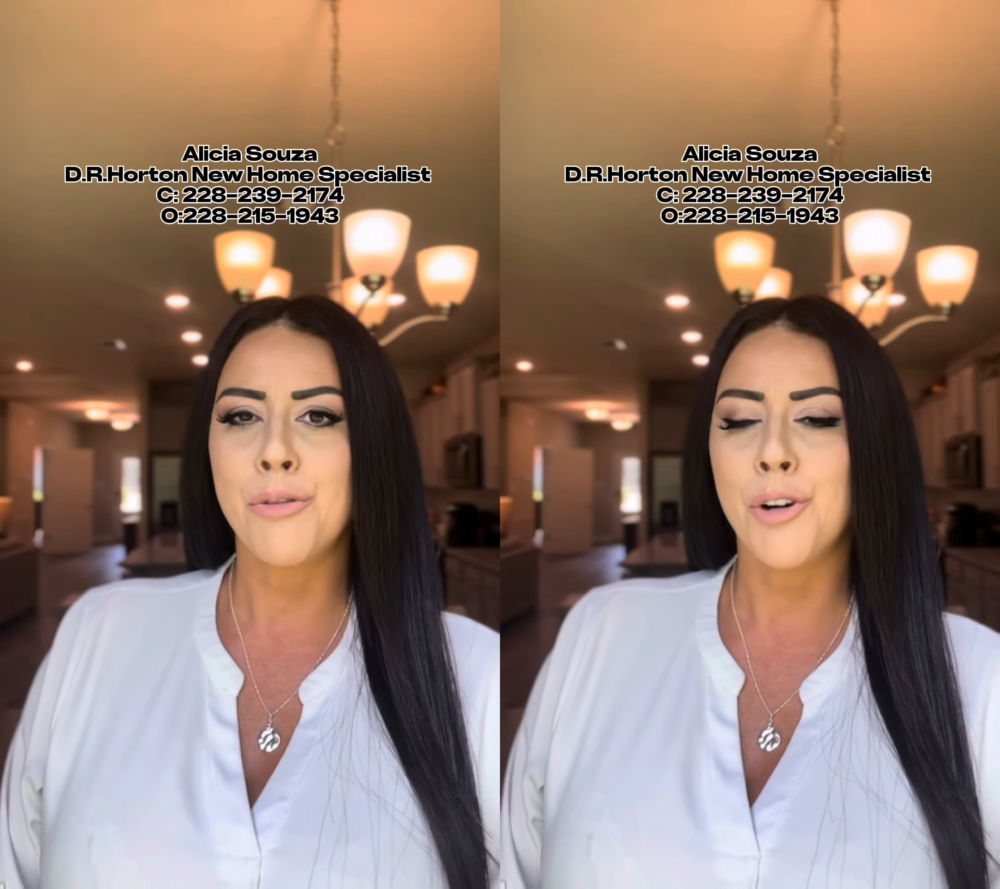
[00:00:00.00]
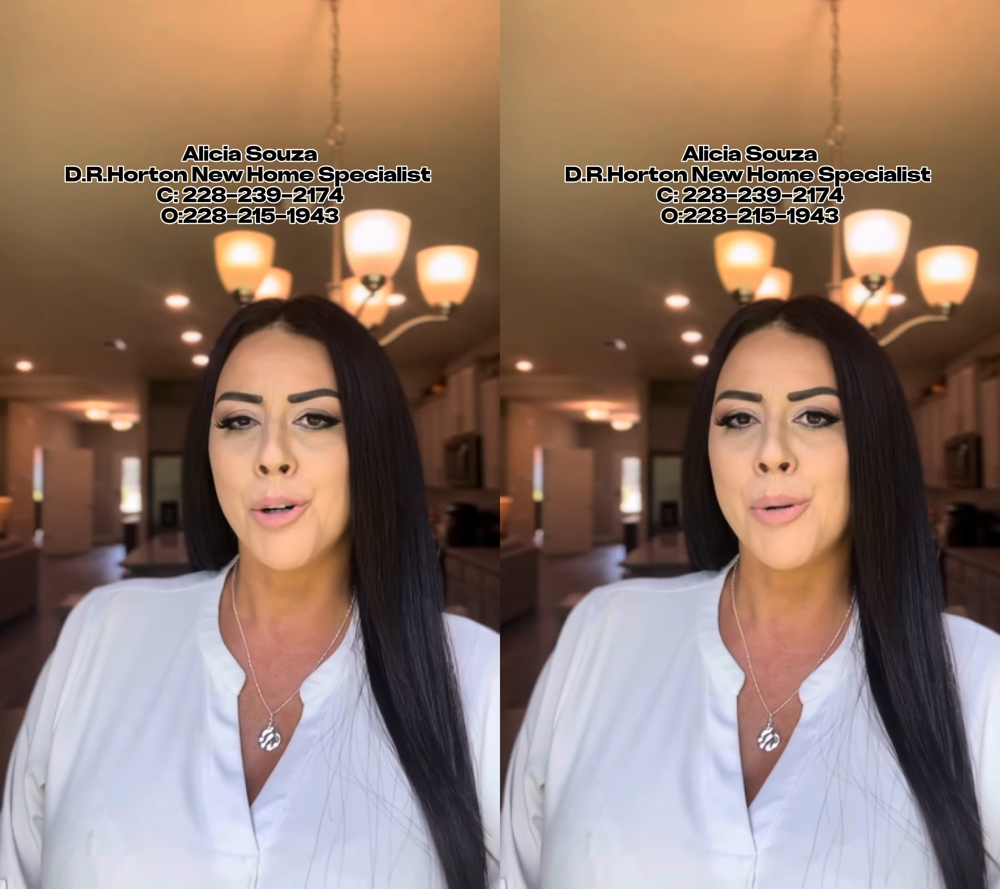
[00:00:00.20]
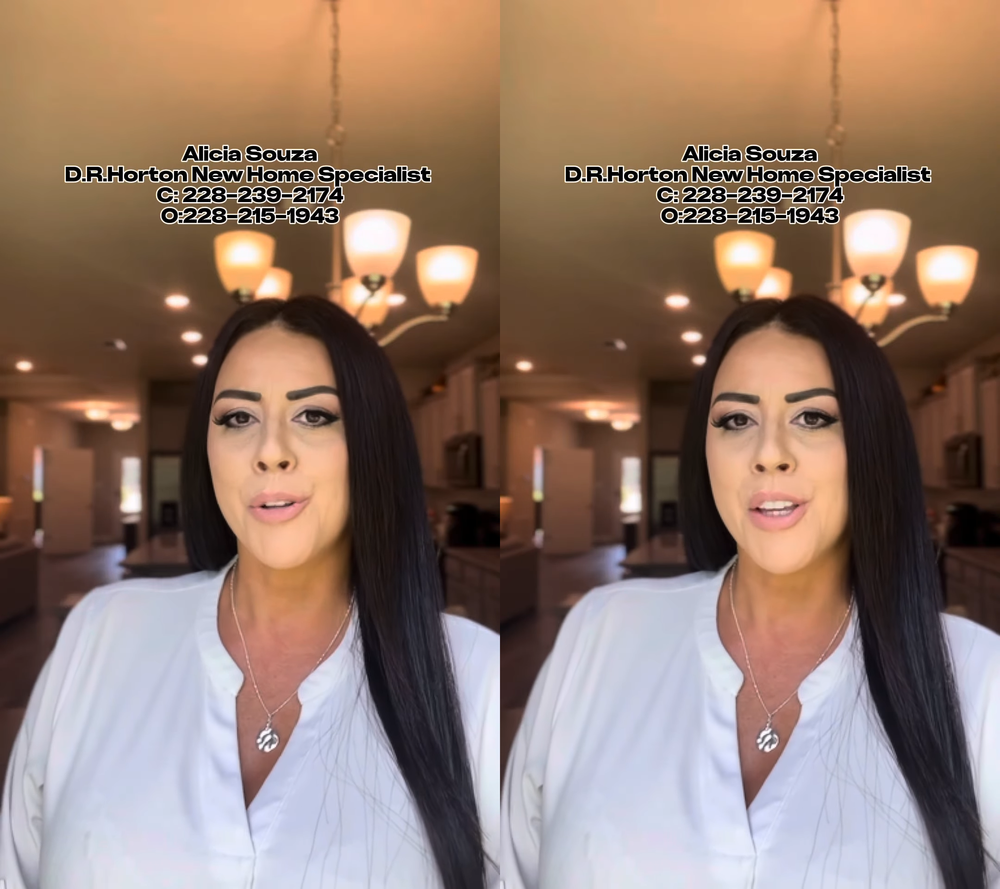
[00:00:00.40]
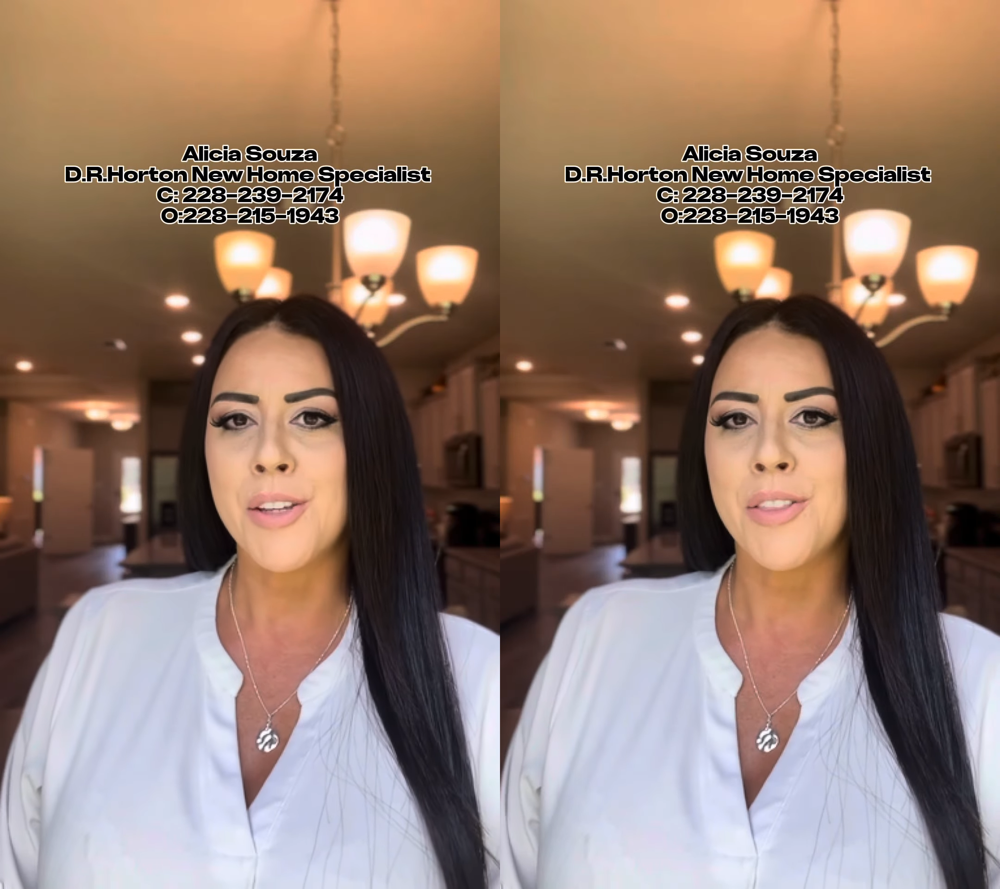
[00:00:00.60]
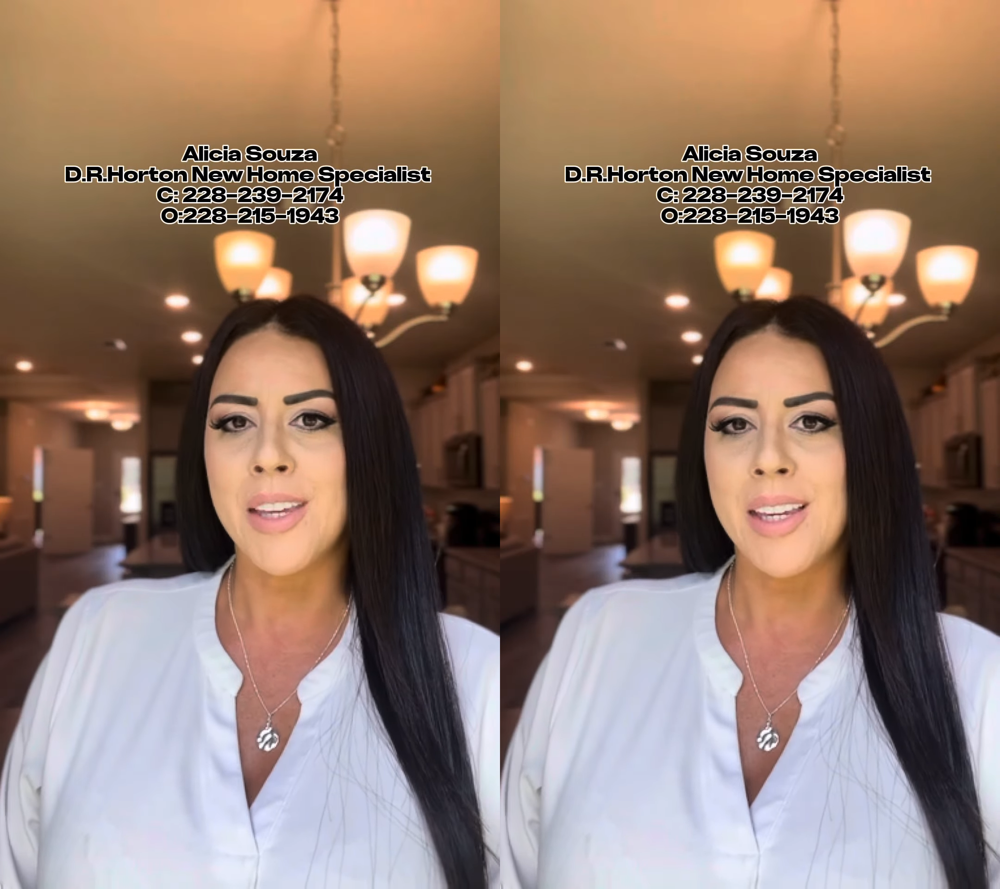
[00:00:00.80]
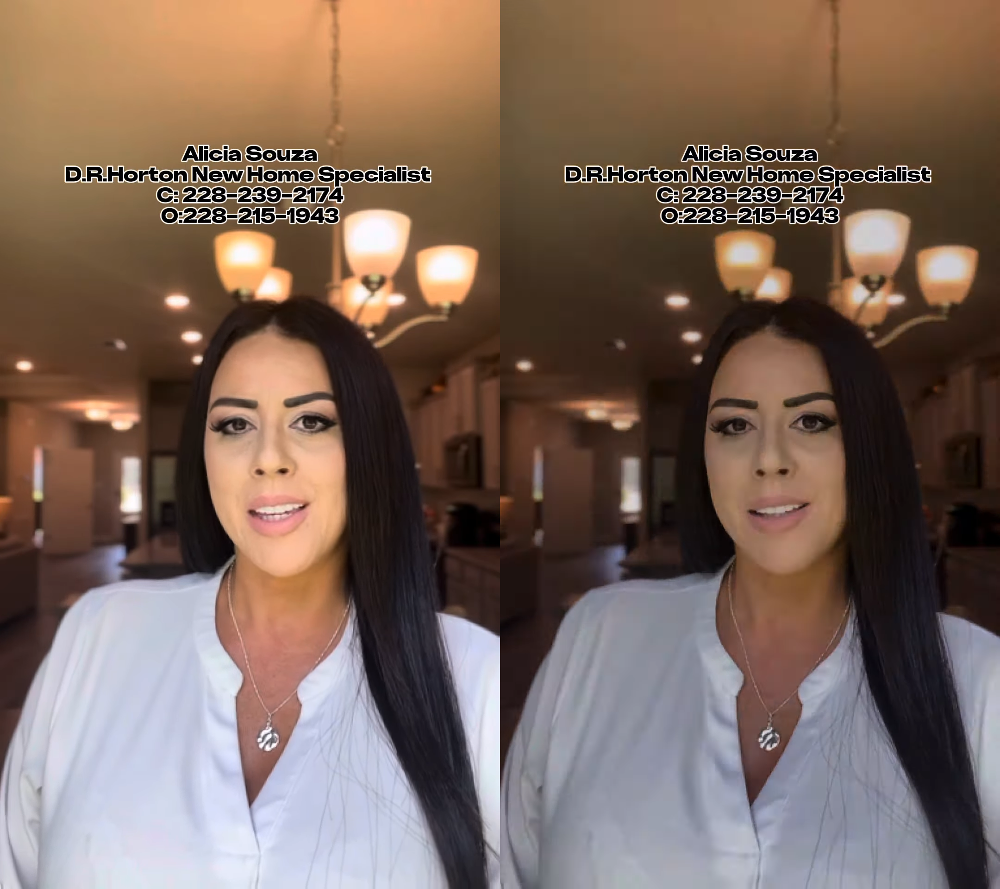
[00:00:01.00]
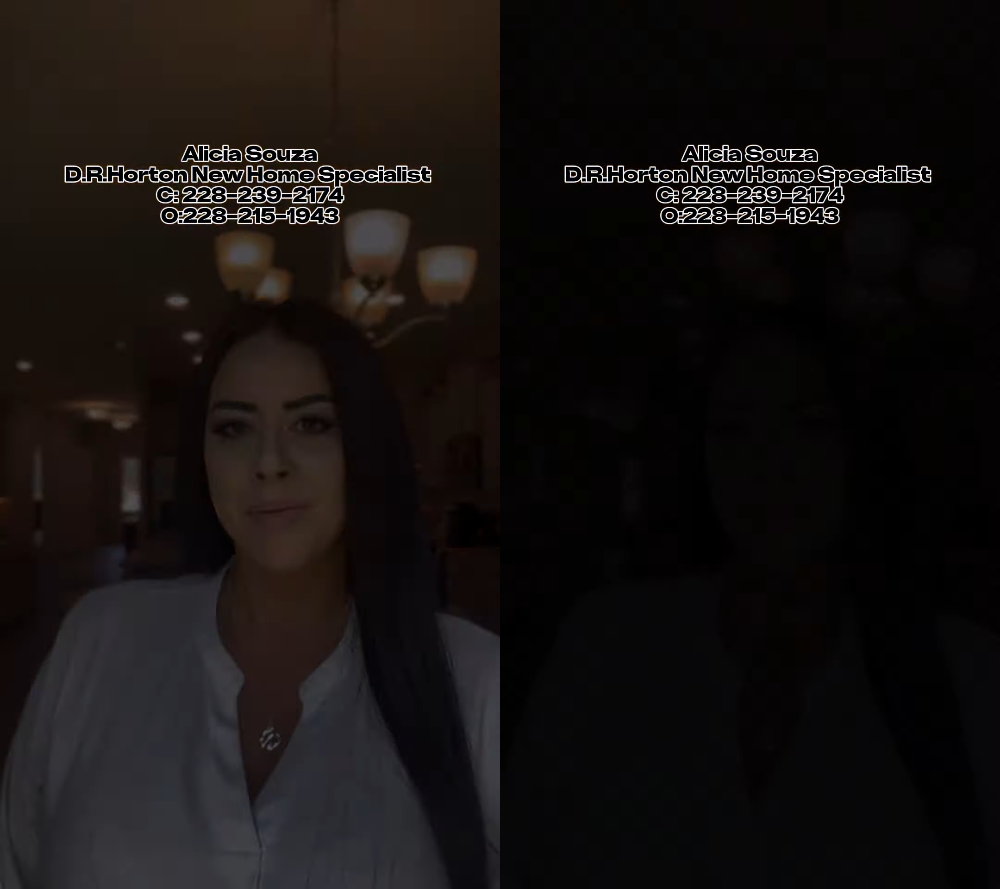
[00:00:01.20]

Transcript: affordable than you think.